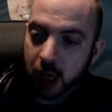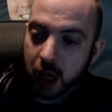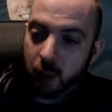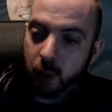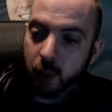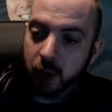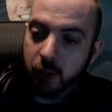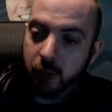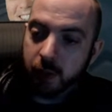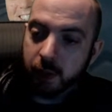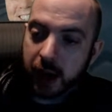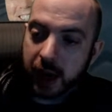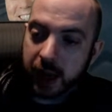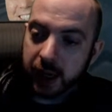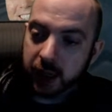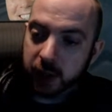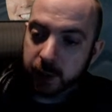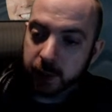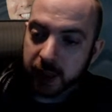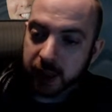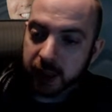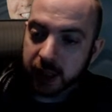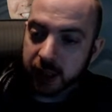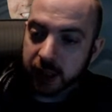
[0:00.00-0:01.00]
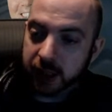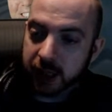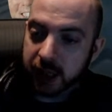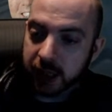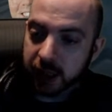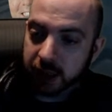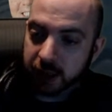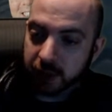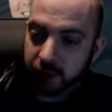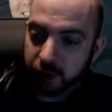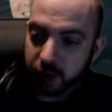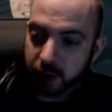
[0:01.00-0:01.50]
Will alien species
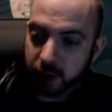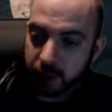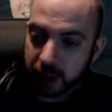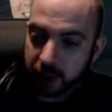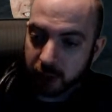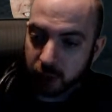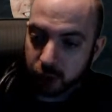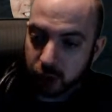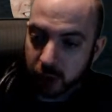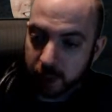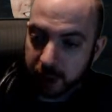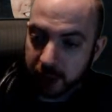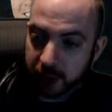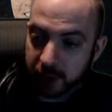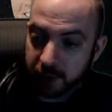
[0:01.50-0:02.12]
need different medical treatment